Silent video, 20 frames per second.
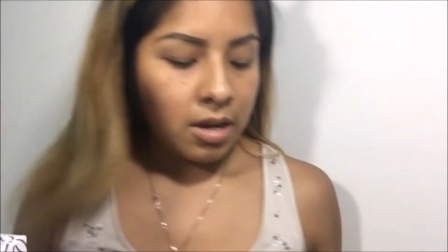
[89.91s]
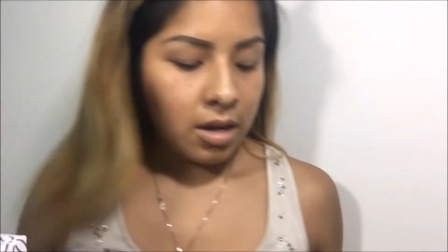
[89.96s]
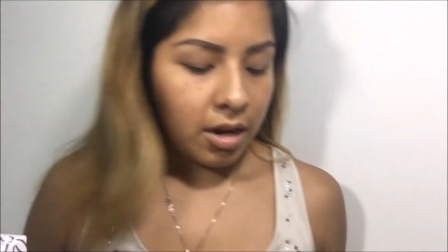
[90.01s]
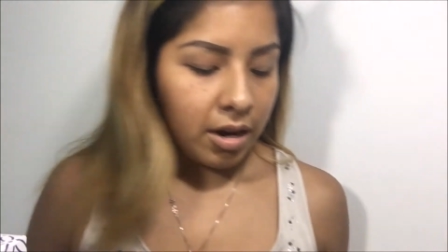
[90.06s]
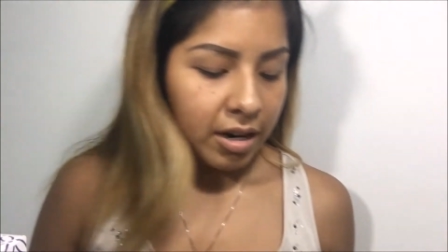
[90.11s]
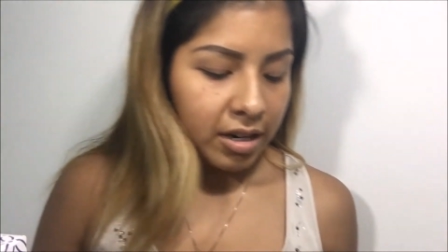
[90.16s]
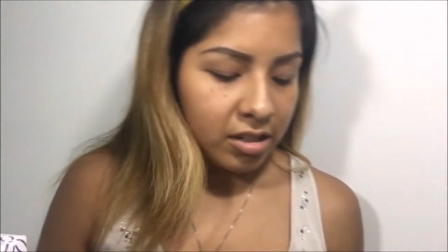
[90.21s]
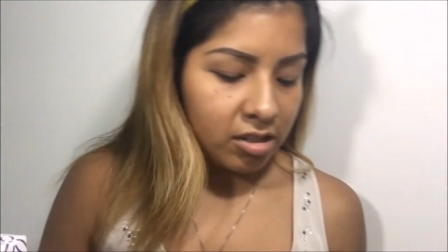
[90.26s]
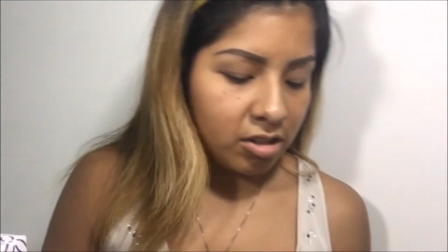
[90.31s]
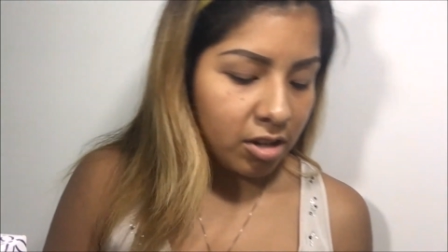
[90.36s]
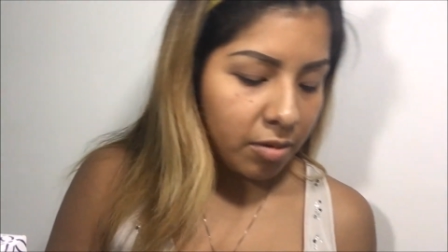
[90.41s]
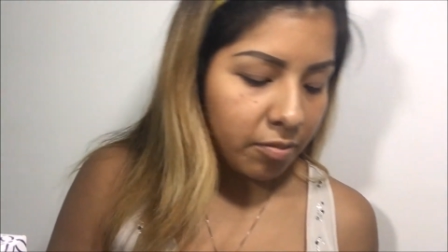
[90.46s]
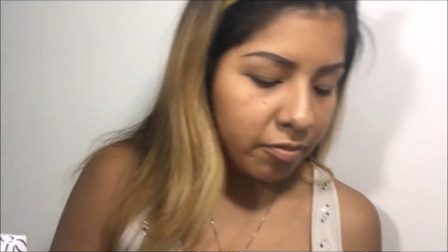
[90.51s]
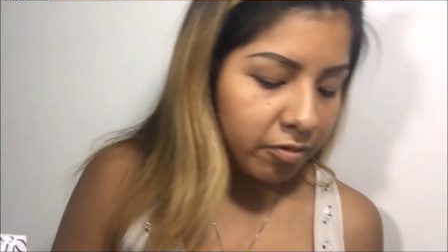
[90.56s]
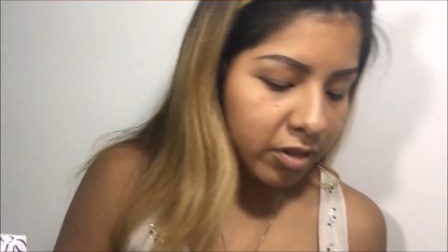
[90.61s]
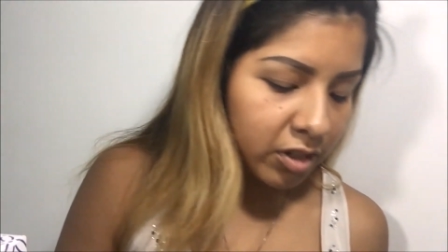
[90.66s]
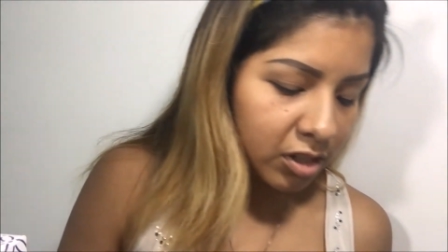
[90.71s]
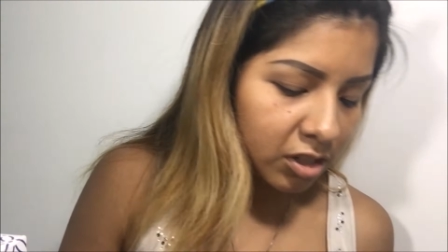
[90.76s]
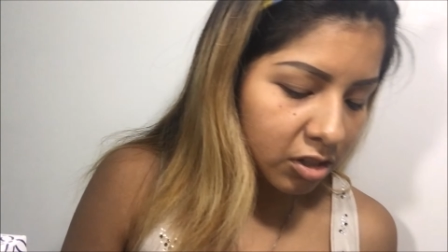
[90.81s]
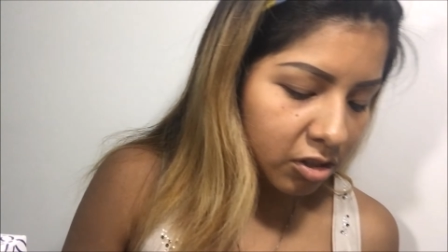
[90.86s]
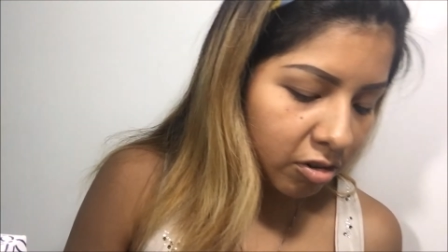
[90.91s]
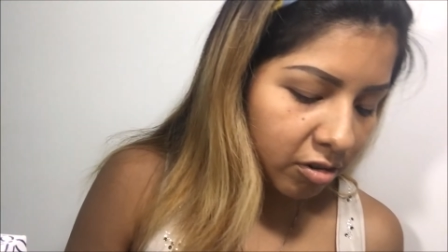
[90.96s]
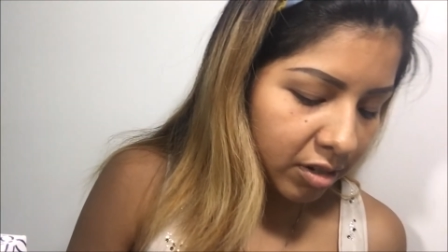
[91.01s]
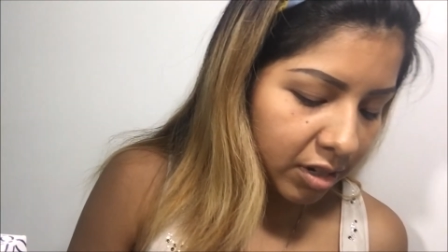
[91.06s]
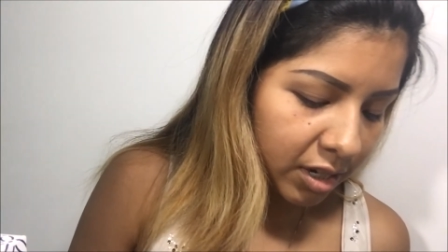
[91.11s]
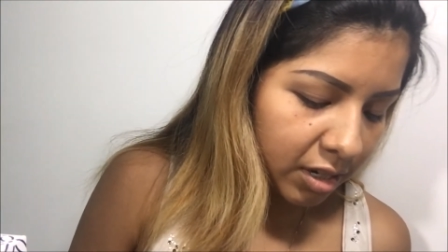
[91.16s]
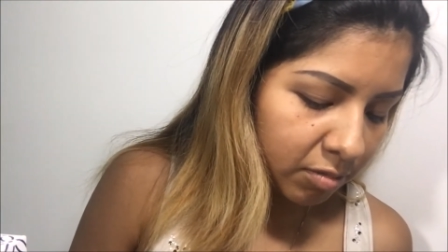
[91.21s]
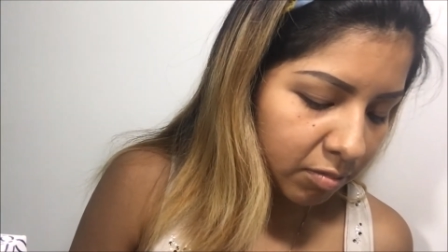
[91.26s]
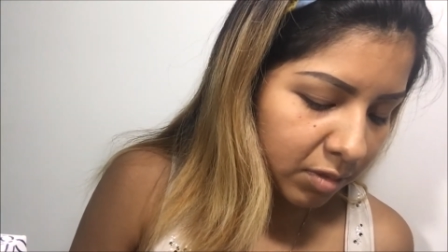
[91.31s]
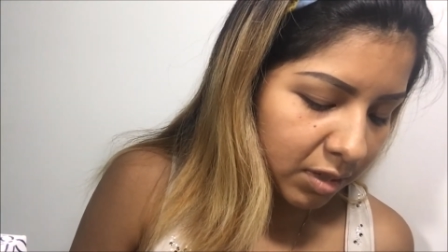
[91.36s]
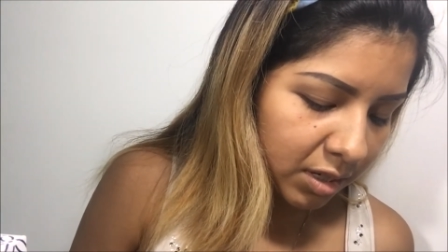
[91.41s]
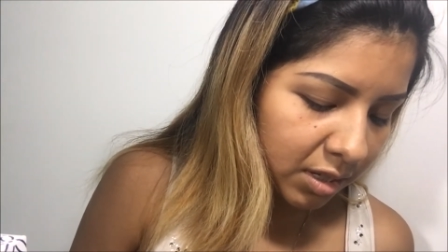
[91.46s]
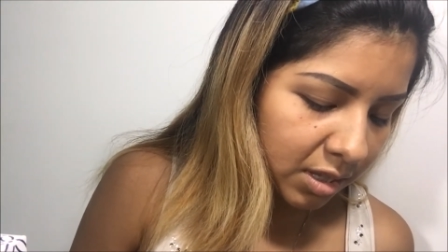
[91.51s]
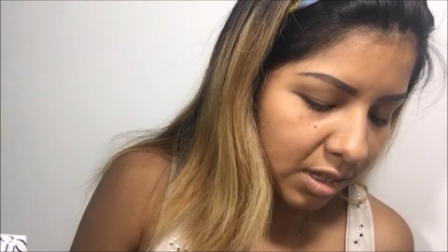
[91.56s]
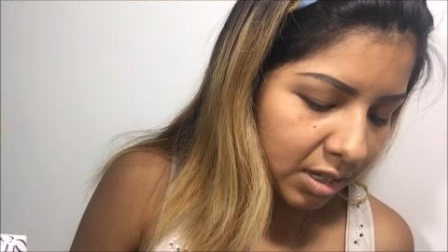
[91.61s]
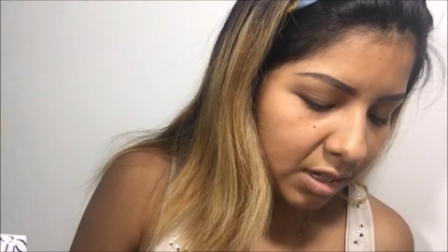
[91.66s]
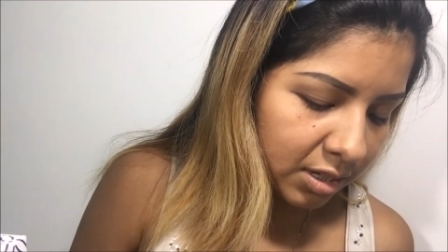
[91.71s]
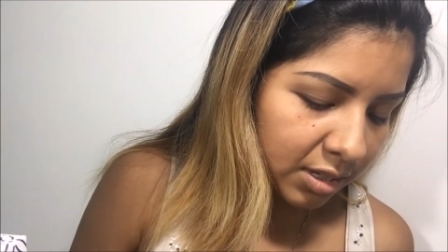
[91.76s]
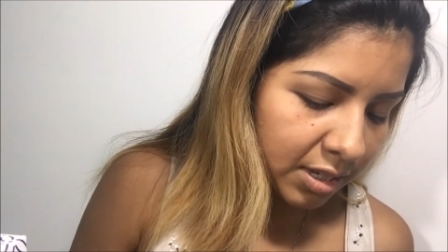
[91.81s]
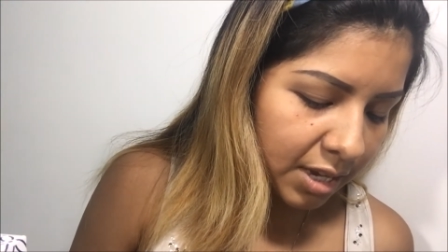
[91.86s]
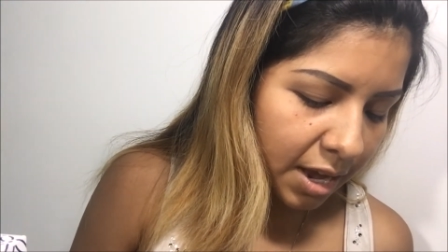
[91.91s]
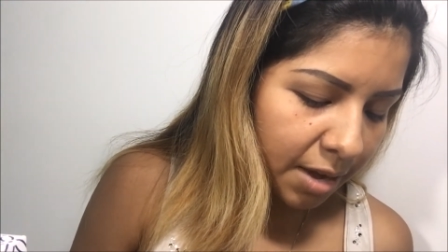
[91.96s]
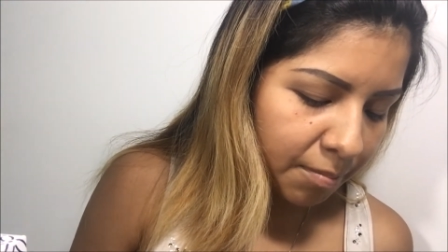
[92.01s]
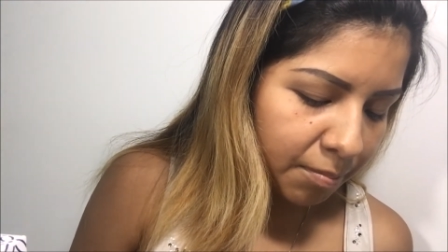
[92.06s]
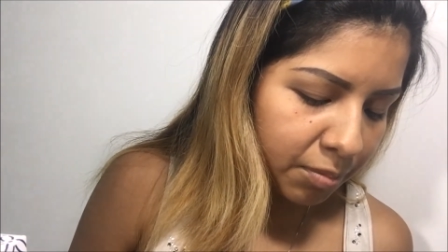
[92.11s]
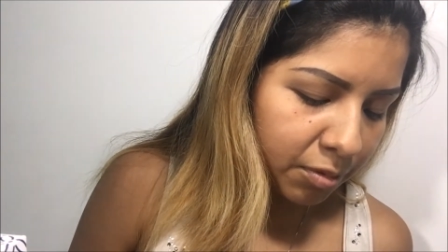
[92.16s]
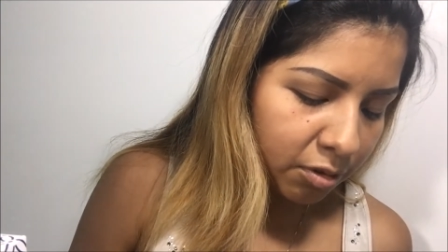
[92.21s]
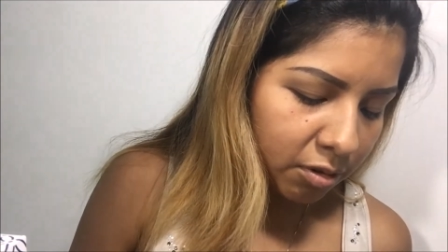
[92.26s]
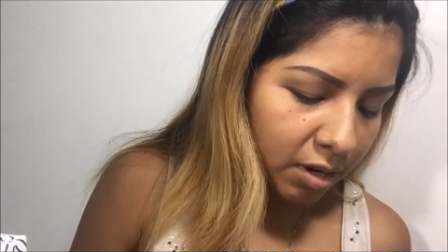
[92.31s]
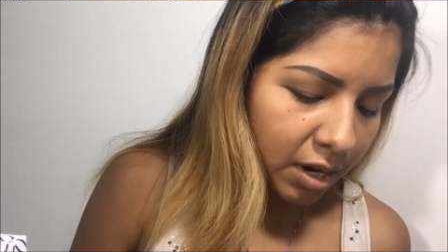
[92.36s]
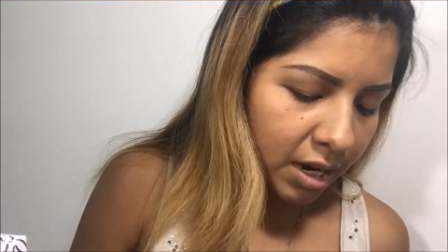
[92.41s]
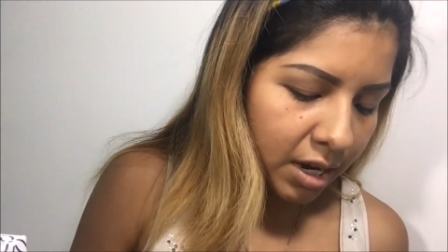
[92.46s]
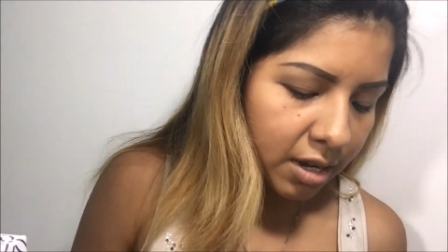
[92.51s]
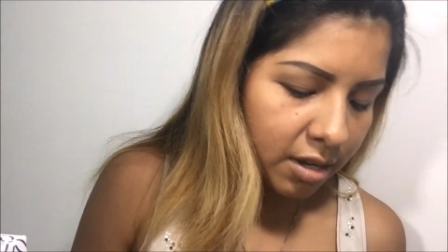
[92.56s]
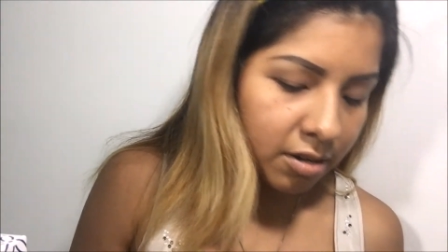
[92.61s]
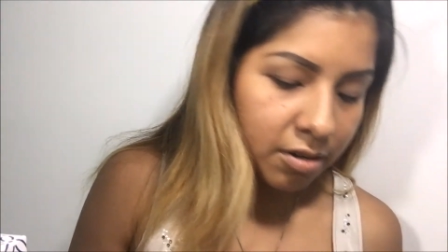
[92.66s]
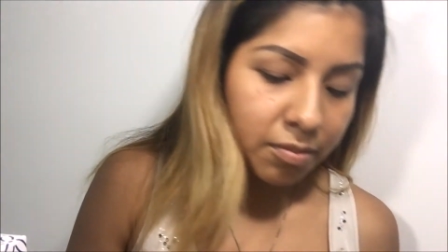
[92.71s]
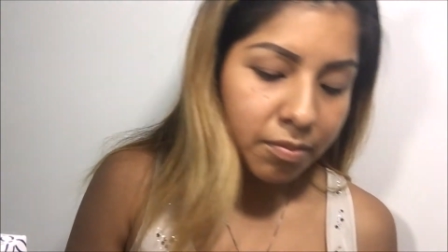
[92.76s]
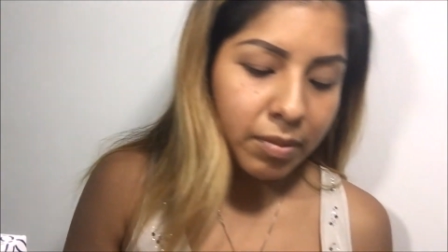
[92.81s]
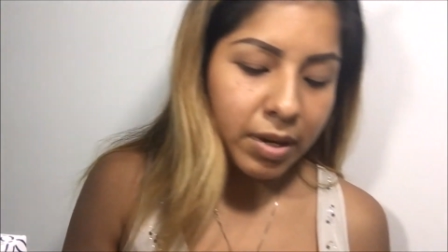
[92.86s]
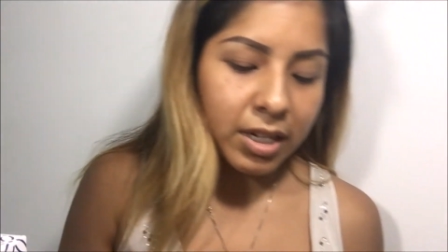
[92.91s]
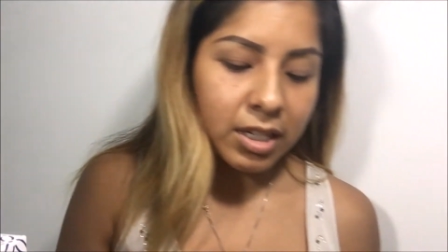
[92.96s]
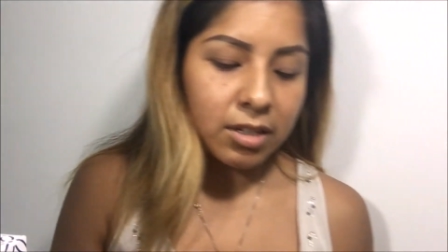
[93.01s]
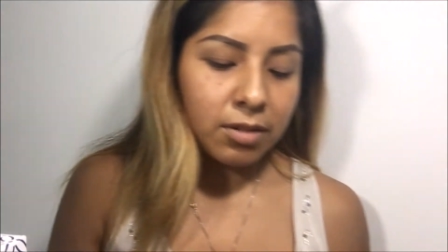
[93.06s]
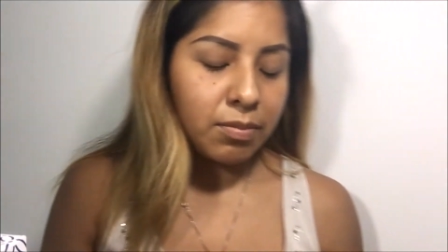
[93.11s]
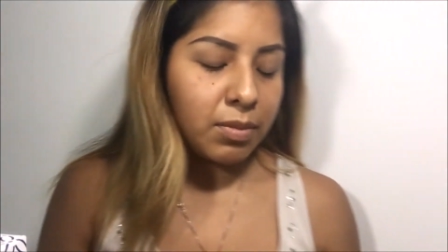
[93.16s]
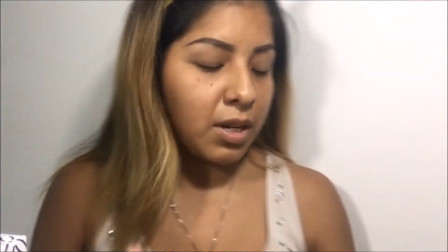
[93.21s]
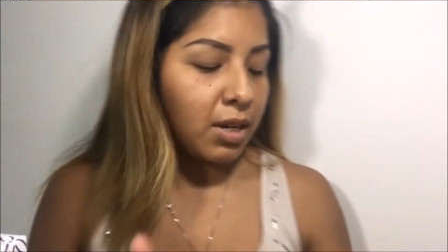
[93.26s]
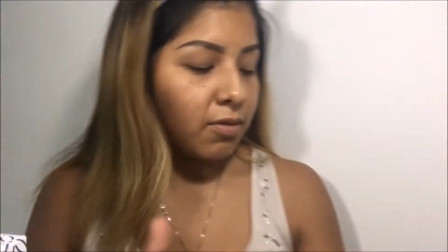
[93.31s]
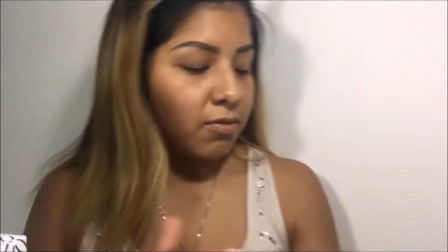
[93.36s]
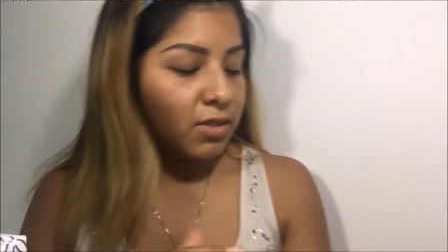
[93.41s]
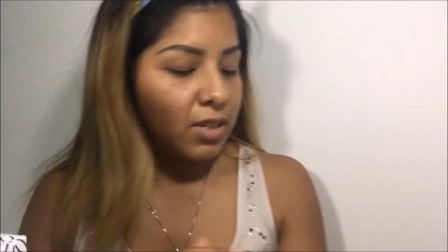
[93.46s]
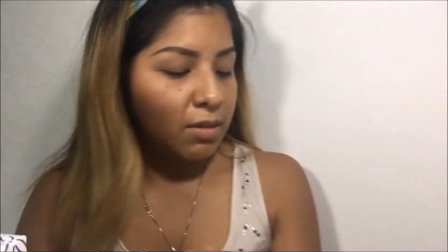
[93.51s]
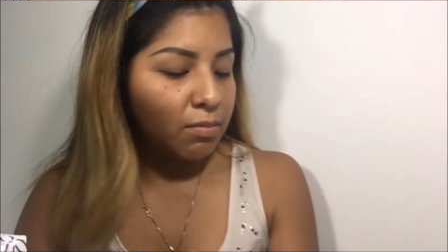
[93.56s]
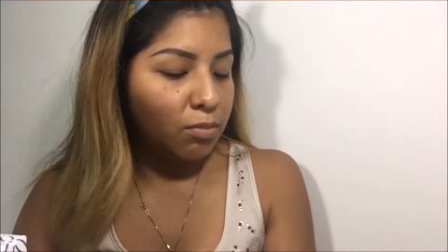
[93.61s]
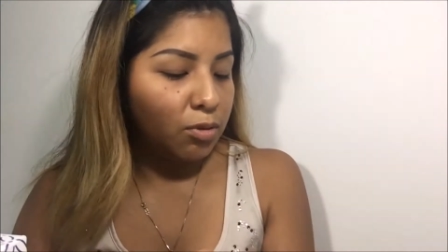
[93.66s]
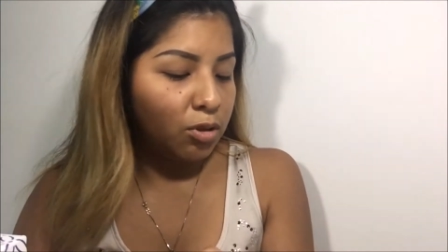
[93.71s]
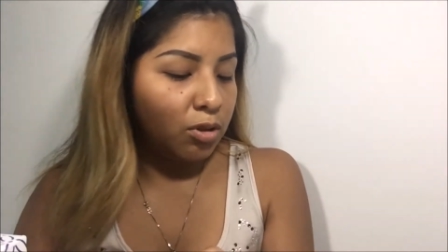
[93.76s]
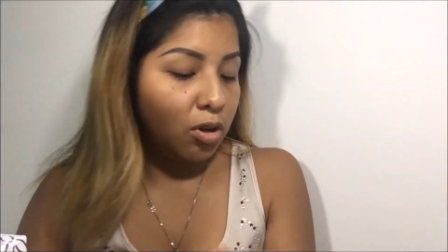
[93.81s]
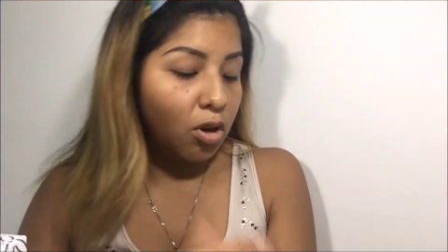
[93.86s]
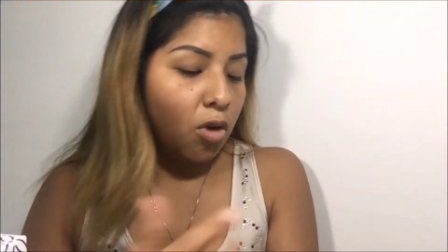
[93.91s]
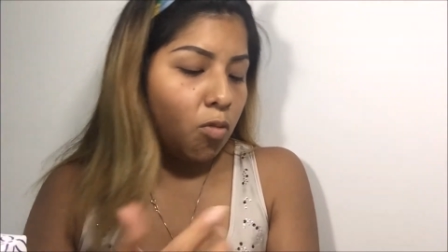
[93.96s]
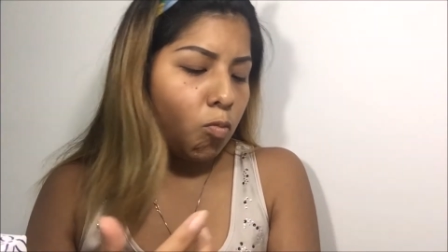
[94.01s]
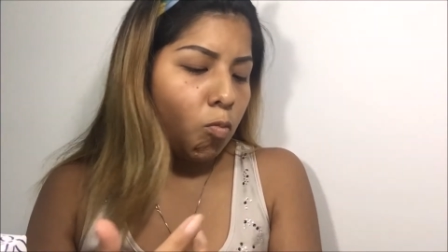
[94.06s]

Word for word: Alright, so I'm first going in with tempera. Reminded me of tempera.